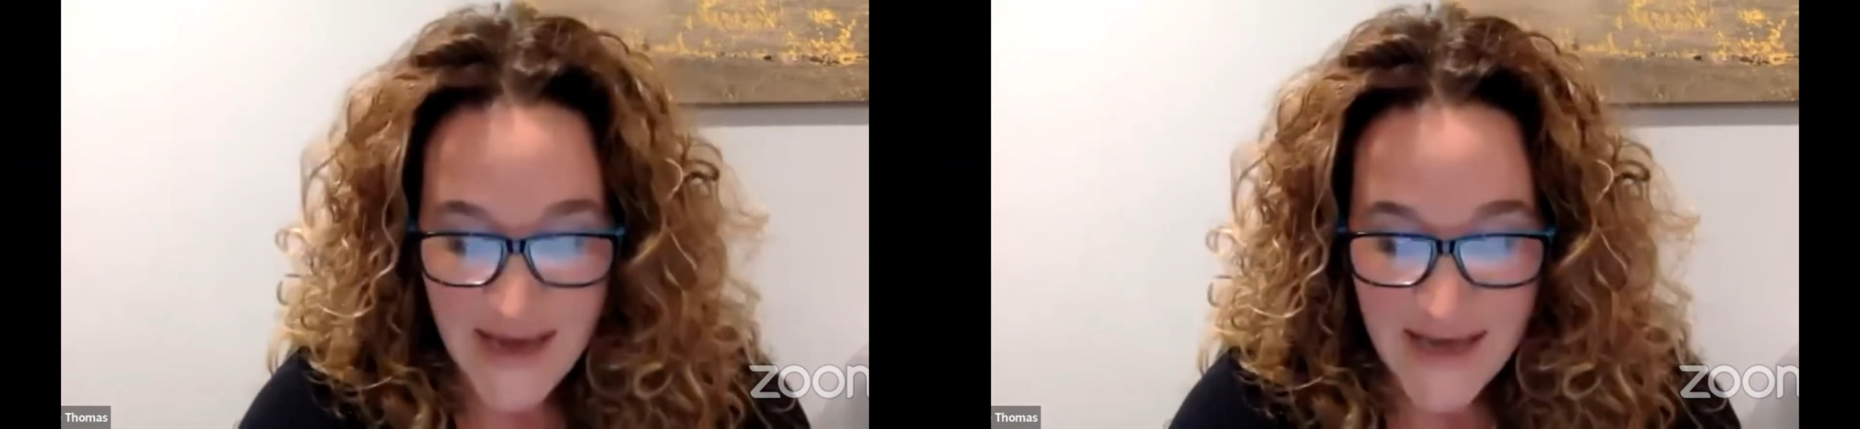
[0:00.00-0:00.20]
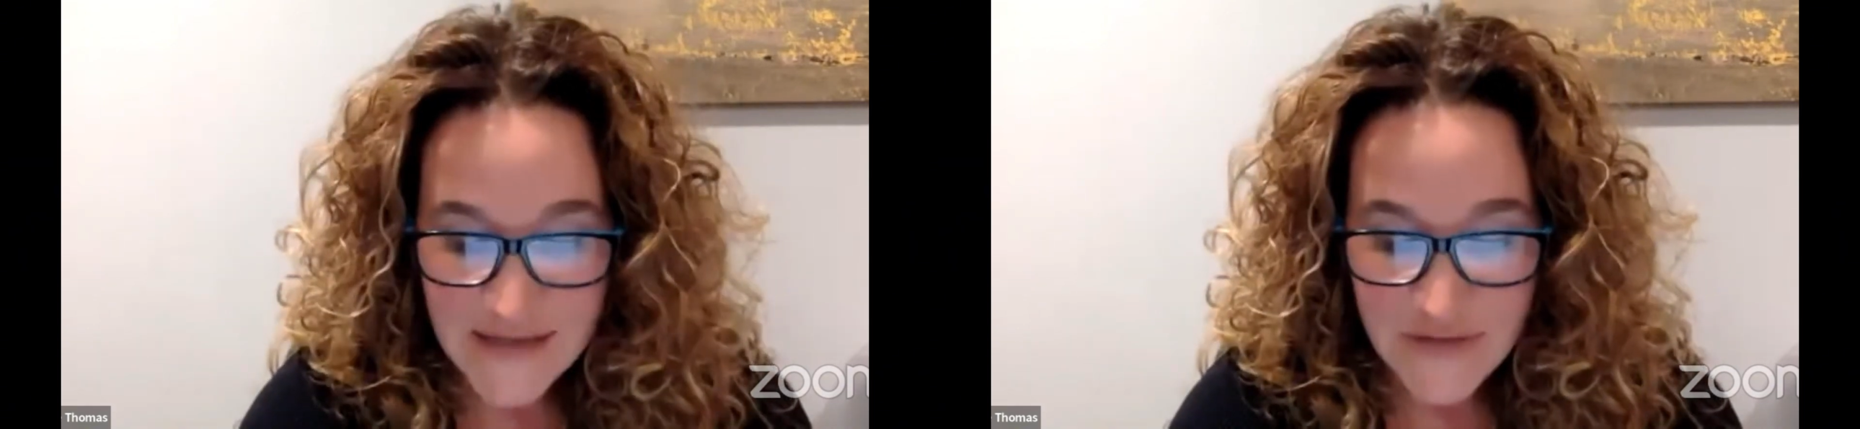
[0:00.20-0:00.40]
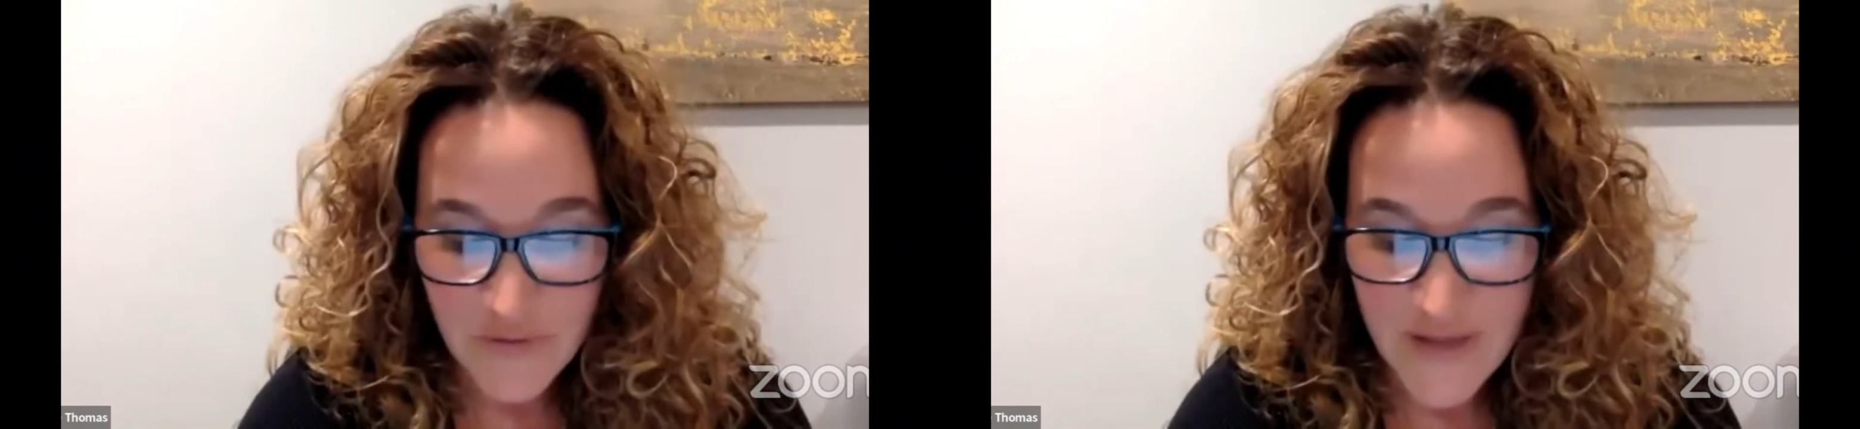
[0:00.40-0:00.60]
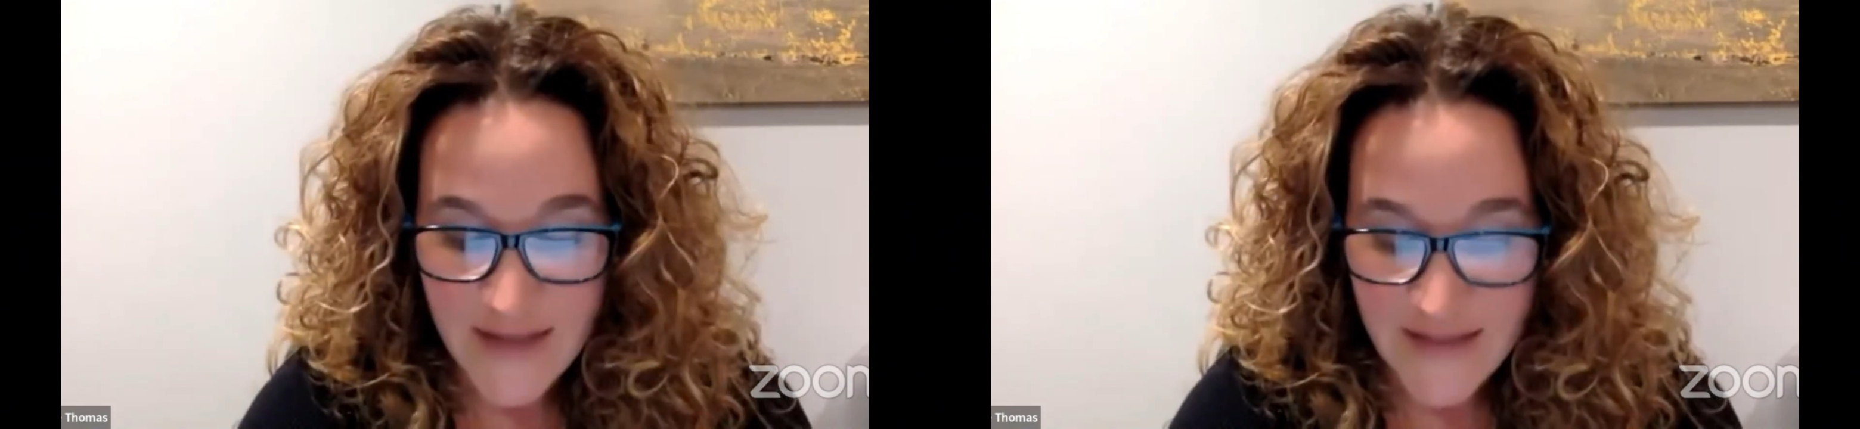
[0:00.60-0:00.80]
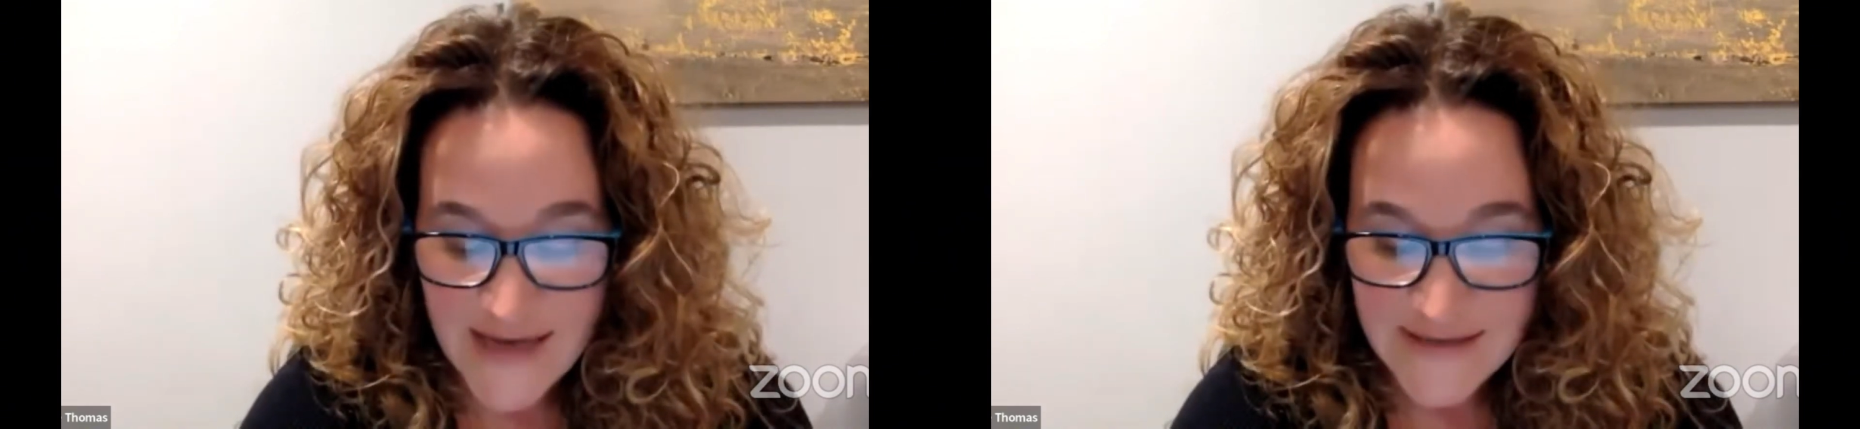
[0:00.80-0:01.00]
asked for
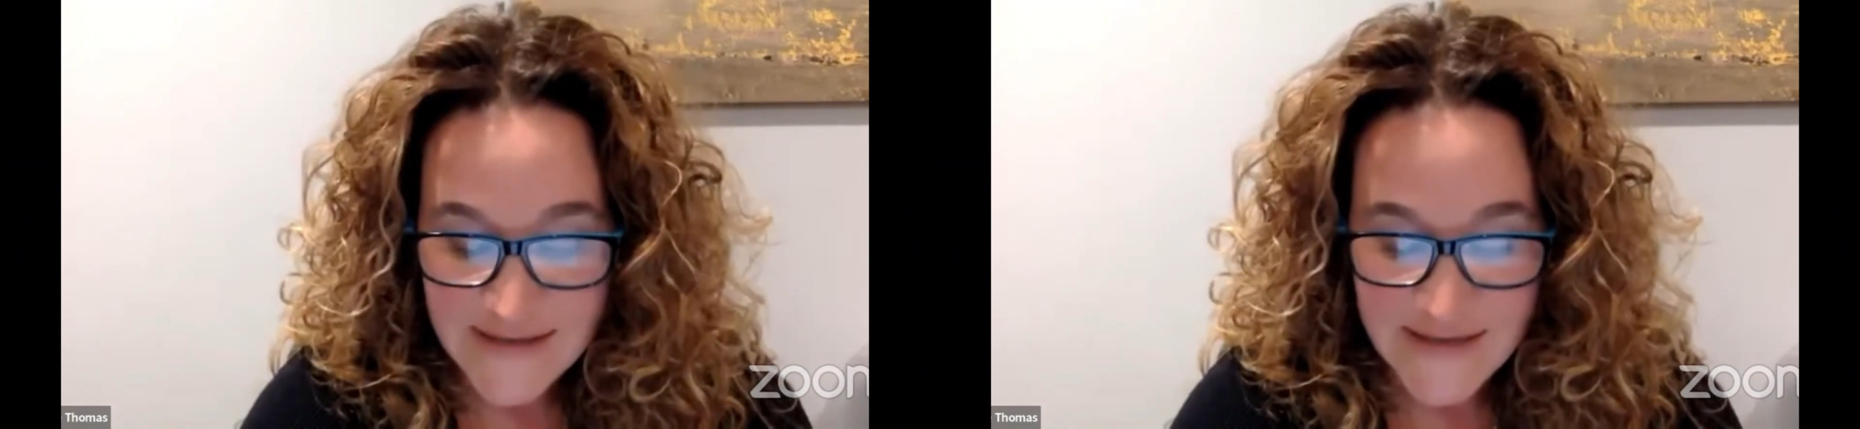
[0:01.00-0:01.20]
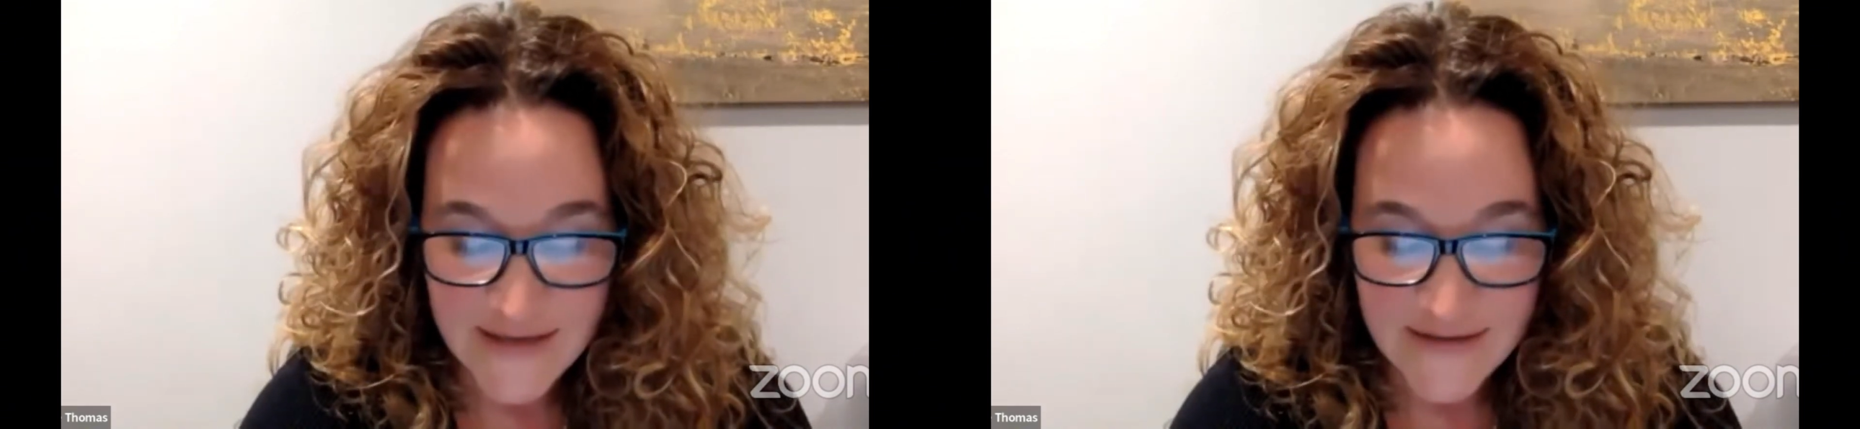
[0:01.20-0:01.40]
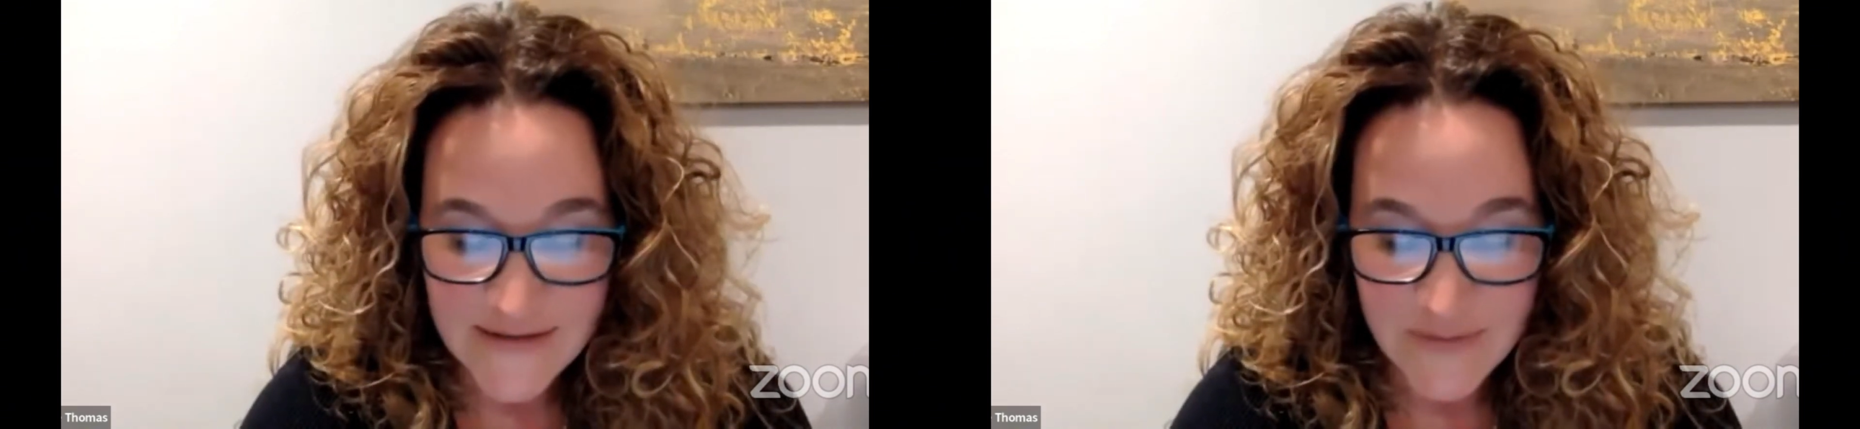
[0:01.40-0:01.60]
that last sentence,